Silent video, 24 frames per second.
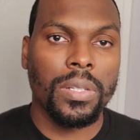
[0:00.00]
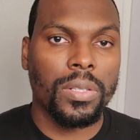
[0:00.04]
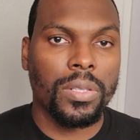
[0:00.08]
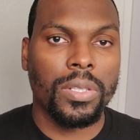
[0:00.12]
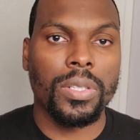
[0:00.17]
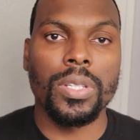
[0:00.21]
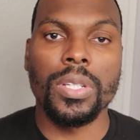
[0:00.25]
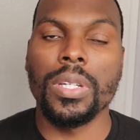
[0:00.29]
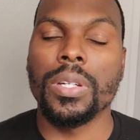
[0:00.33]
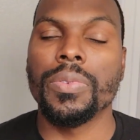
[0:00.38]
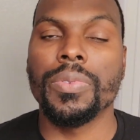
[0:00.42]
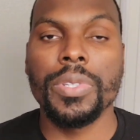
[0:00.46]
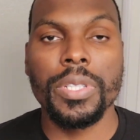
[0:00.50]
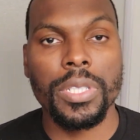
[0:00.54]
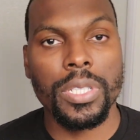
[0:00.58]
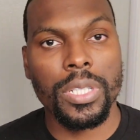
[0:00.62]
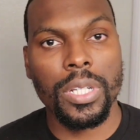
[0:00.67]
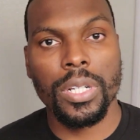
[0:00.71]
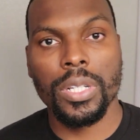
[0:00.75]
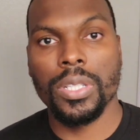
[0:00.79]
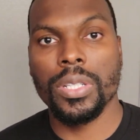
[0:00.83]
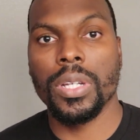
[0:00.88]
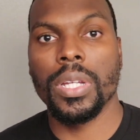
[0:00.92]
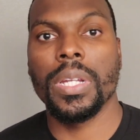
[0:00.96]
do your
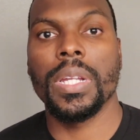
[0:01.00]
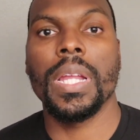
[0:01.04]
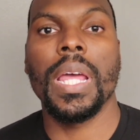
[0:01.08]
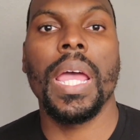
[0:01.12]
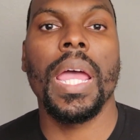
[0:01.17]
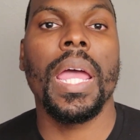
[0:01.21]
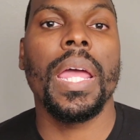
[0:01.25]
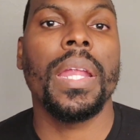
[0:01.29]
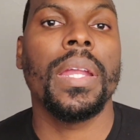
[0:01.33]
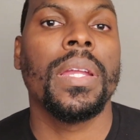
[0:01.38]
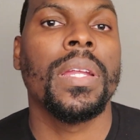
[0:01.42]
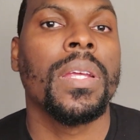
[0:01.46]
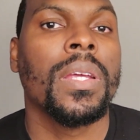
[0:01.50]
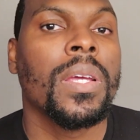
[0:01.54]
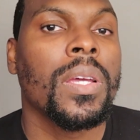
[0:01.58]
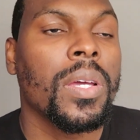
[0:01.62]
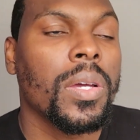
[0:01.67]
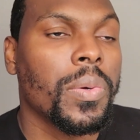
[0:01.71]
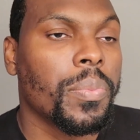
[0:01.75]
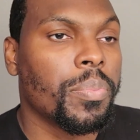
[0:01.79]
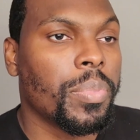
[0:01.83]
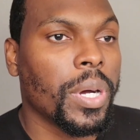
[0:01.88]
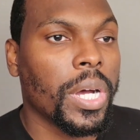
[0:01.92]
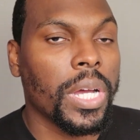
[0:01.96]
research on that.
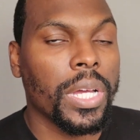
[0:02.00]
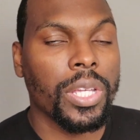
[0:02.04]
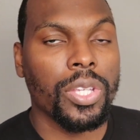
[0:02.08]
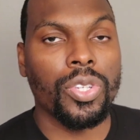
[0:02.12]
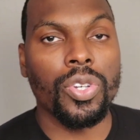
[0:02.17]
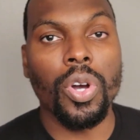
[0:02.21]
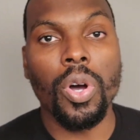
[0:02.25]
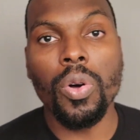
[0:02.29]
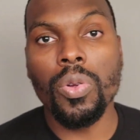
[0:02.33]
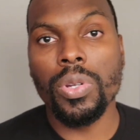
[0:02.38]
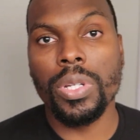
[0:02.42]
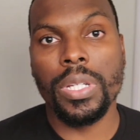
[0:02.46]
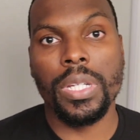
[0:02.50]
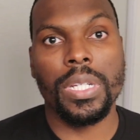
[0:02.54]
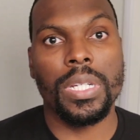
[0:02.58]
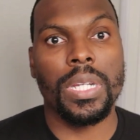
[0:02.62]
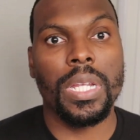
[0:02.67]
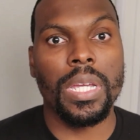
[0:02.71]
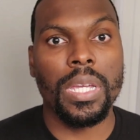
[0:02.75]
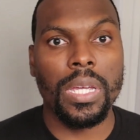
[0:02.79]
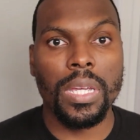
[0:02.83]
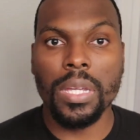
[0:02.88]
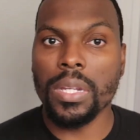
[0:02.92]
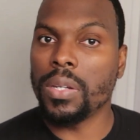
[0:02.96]
But you only
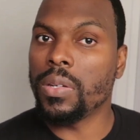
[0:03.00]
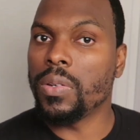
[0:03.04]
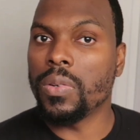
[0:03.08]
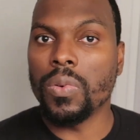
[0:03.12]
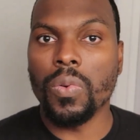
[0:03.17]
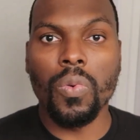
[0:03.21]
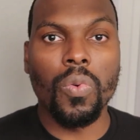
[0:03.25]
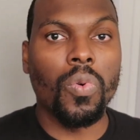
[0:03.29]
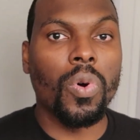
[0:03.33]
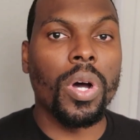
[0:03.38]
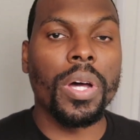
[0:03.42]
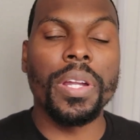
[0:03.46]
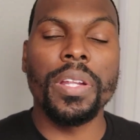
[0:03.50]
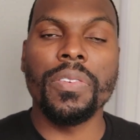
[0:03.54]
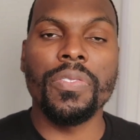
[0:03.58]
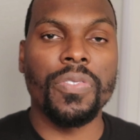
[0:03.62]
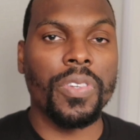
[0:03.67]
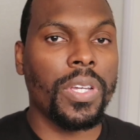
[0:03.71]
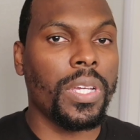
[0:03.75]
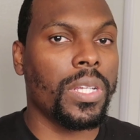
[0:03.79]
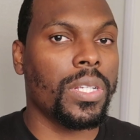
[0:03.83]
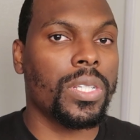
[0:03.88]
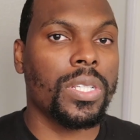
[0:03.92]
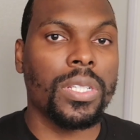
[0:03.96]
need one of
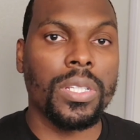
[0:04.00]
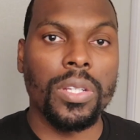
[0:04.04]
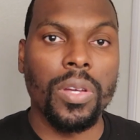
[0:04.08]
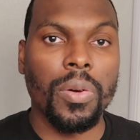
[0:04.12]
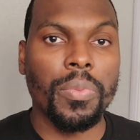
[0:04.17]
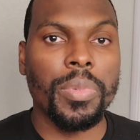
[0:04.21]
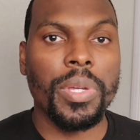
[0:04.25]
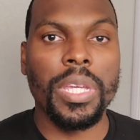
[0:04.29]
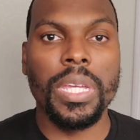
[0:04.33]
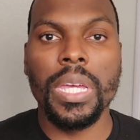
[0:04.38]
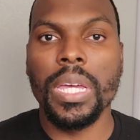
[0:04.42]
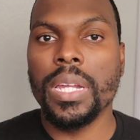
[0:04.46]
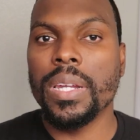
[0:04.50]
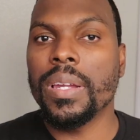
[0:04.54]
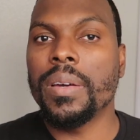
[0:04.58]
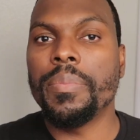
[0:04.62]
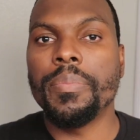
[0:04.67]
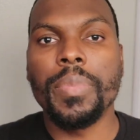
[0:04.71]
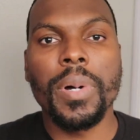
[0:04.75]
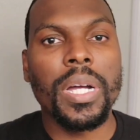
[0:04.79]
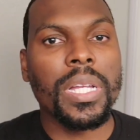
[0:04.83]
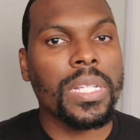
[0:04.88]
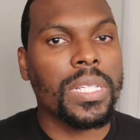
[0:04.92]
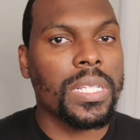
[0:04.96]
each. Don't be getting a
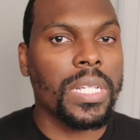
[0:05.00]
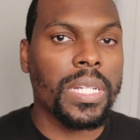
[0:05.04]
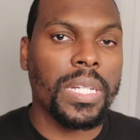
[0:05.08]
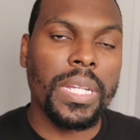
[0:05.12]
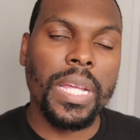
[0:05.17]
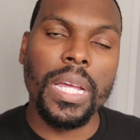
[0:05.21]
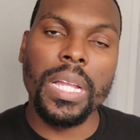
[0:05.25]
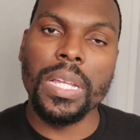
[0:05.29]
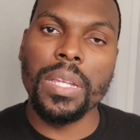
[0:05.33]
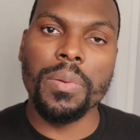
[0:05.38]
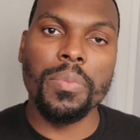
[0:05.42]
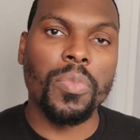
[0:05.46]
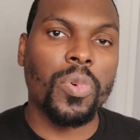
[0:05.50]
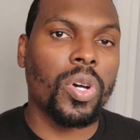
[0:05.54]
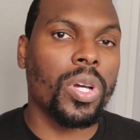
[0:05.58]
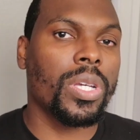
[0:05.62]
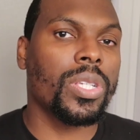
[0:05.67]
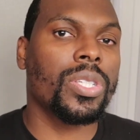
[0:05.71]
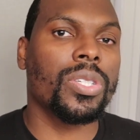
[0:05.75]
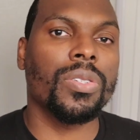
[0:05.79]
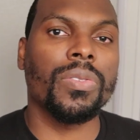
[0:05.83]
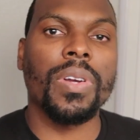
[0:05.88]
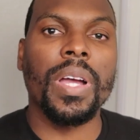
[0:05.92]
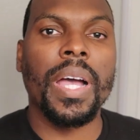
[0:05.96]
bunch of daily
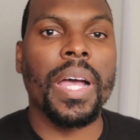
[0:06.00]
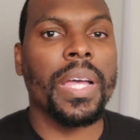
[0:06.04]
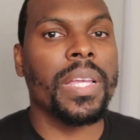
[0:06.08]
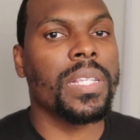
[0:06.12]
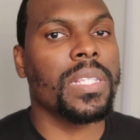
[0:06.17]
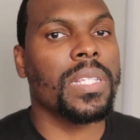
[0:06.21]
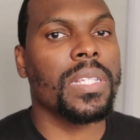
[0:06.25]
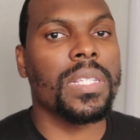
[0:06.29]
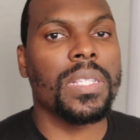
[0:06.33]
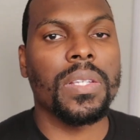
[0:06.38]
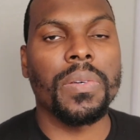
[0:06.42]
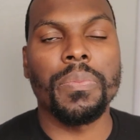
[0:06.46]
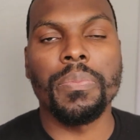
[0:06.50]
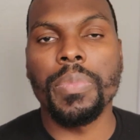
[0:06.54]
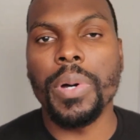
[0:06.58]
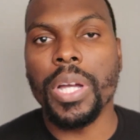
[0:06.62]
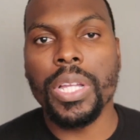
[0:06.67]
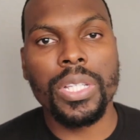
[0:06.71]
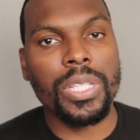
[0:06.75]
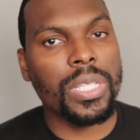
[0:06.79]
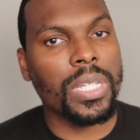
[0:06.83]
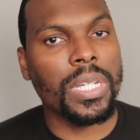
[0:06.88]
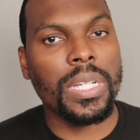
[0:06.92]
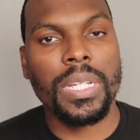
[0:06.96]
moisturizers, a
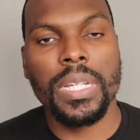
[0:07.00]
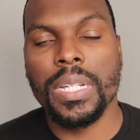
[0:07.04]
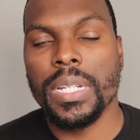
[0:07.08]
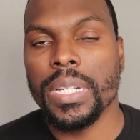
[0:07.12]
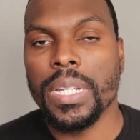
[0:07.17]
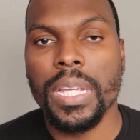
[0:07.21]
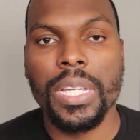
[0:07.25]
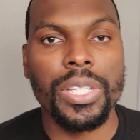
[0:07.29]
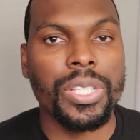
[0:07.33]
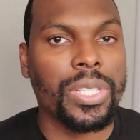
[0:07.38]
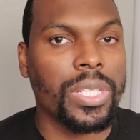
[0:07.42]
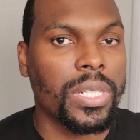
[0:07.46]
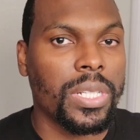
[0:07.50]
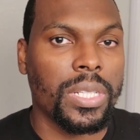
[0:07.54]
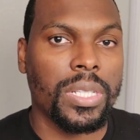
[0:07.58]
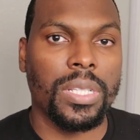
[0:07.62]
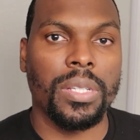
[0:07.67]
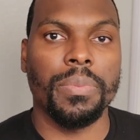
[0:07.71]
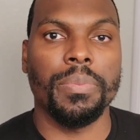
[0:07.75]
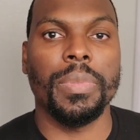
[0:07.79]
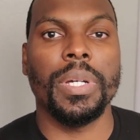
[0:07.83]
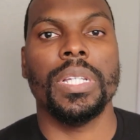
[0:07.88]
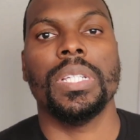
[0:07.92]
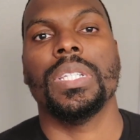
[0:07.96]
bunch of conditioners,
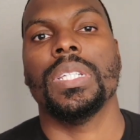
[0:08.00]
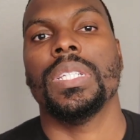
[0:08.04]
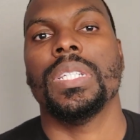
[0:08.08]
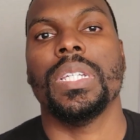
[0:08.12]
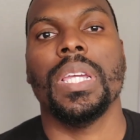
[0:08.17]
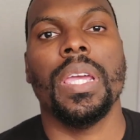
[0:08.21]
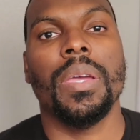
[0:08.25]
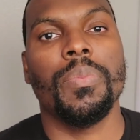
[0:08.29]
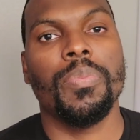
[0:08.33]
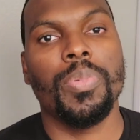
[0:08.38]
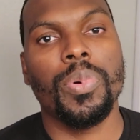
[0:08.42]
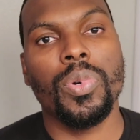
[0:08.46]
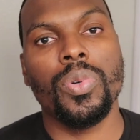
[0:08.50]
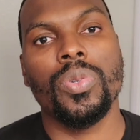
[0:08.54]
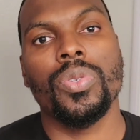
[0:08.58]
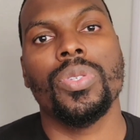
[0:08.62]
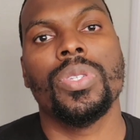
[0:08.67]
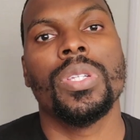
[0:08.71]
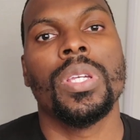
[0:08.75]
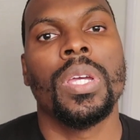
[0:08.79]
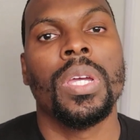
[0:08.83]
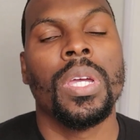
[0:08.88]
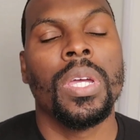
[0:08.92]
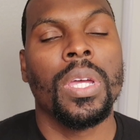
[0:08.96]
a bunch of
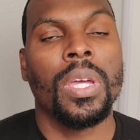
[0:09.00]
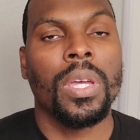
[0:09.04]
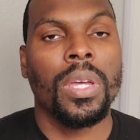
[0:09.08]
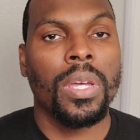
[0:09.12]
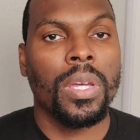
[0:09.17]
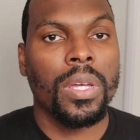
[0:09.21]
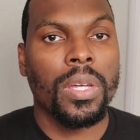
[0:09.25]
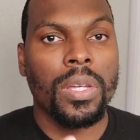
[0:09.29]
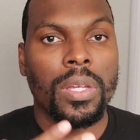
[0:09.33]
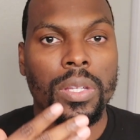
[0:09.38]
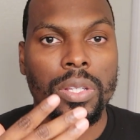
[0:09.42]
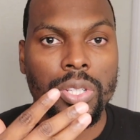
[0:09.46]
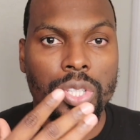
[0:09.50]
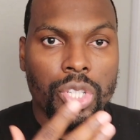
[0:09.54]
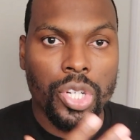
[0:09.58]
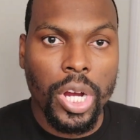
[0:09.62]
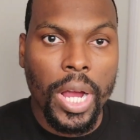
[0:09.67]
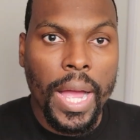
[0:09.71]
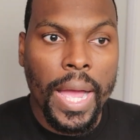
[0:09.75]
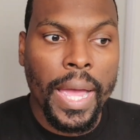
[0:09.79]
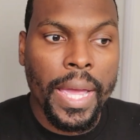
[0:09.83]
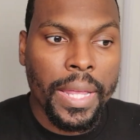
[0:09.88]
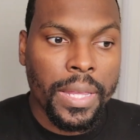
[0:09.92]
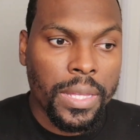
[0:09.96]
shampoos.
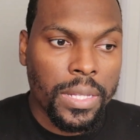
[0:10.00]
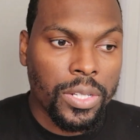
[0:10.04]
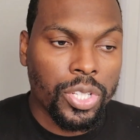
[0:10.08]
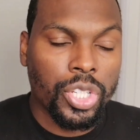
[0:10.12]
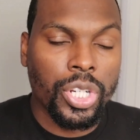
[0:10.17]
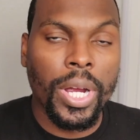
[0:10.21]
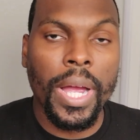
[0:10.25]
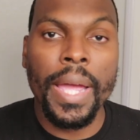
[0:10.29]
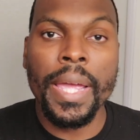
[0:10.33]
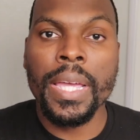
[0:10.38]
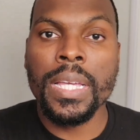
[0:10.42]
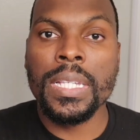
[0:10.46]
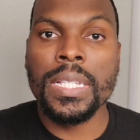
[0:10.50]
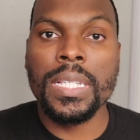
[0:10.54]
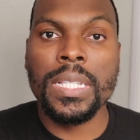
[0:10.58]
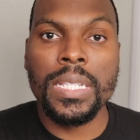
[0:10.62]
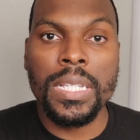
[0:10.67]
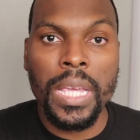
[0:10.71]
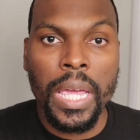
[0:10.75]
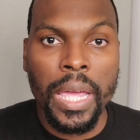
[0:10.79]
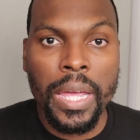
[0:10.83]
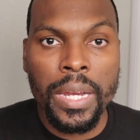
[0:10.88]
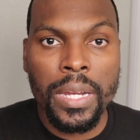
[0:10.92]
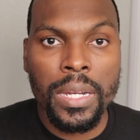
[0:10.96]
Try a
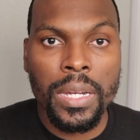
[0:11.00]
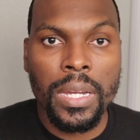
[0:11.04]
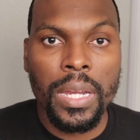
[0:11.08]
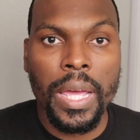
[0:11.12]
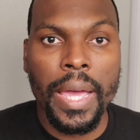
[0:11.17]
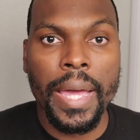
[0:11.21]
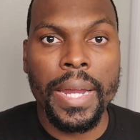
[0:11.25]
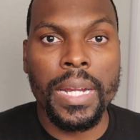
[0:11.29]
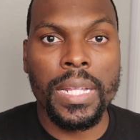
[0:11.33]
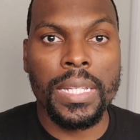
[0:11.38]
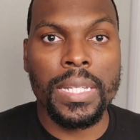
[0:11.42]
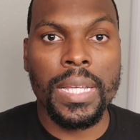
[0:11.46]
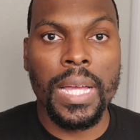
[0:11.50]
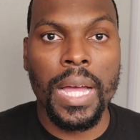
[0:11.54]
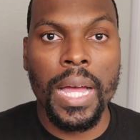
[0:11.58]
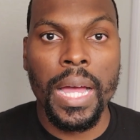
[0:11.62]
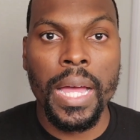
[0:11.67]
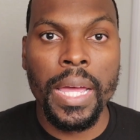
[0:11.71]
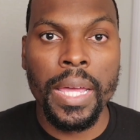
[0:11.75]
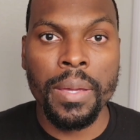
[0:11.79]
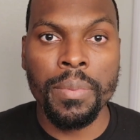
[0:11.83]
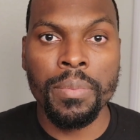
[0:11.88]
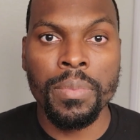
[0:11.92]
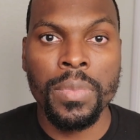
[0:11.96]
set at a
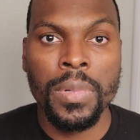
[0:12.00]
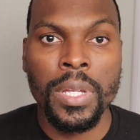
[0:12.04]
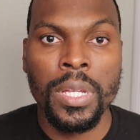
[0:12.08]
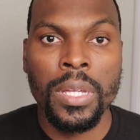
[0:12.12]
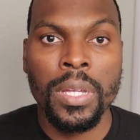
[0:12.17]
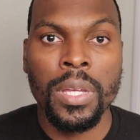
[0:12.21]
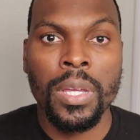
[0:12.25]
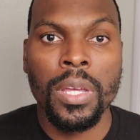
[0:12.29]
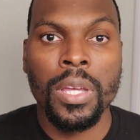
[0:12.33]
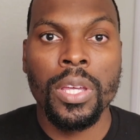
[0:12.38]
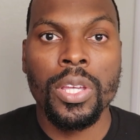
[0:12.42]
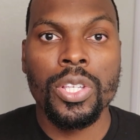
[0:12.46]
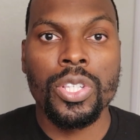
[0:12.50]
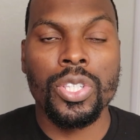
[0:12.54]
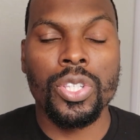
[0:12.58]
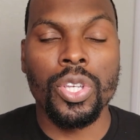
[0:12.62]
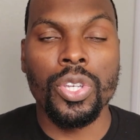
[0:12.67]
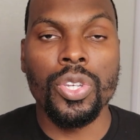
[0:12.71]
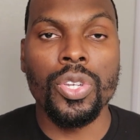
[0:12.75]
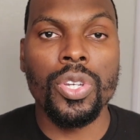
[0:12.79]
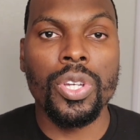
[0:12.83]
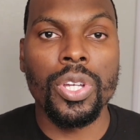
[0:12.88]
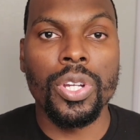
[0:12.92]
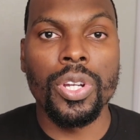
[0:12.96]
time so
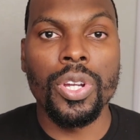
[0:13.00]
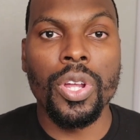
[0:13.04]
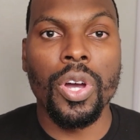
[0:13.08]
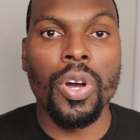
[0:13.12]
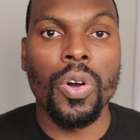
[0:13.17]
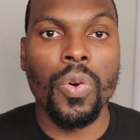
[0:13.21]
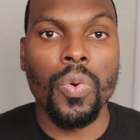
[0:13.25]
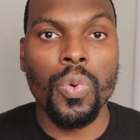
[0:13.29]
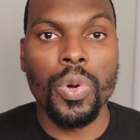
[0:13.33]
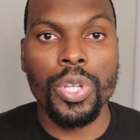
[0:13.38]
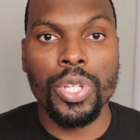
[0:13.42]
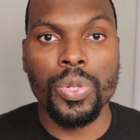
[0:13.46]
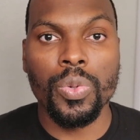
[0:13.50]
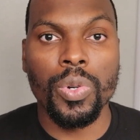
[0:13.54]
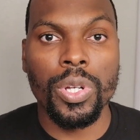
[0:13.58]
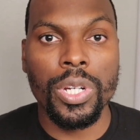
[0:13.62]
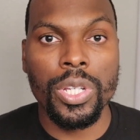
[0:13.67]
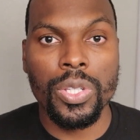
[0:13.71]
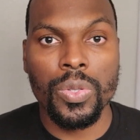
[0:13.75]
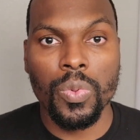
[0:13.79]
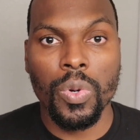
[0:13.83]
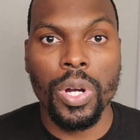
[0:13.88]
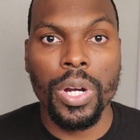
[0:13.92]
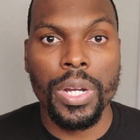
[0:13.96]
you can know which one
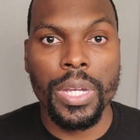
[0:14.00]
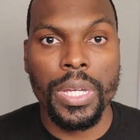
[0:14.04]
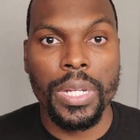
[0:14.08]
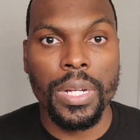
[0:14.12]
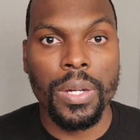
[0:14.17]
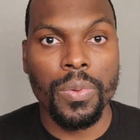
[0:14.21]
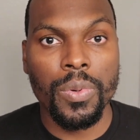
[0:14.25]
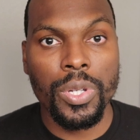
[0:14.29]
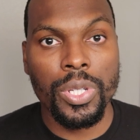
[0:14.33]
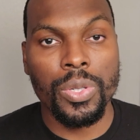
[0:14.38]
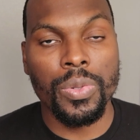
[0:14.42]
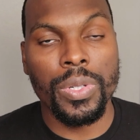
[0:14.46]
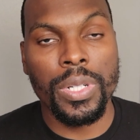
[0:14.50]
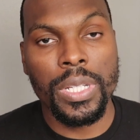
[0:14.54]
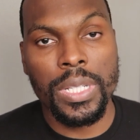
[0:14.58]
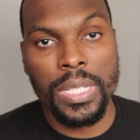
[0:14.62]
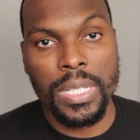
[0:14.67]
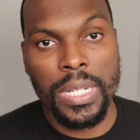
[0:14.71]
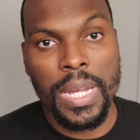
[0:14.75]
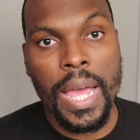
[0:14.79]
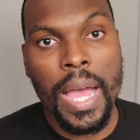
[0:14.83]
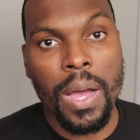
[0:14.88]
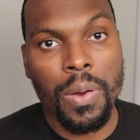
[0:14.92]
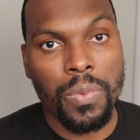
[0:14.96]
is working and which one
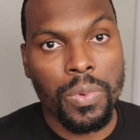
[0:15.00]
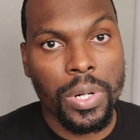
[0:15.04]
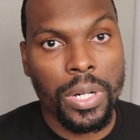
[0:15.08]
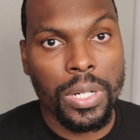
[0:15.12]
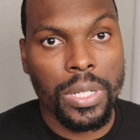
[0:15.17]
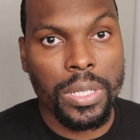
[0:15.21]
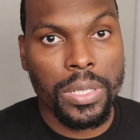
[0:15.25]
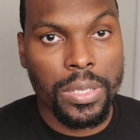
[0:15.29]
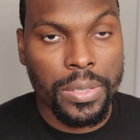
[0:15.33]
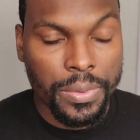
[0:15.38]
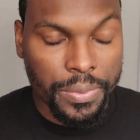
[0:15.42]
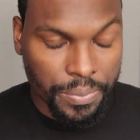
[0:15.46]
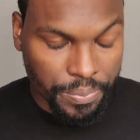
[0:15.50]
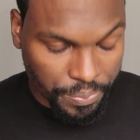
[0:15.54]
is not working.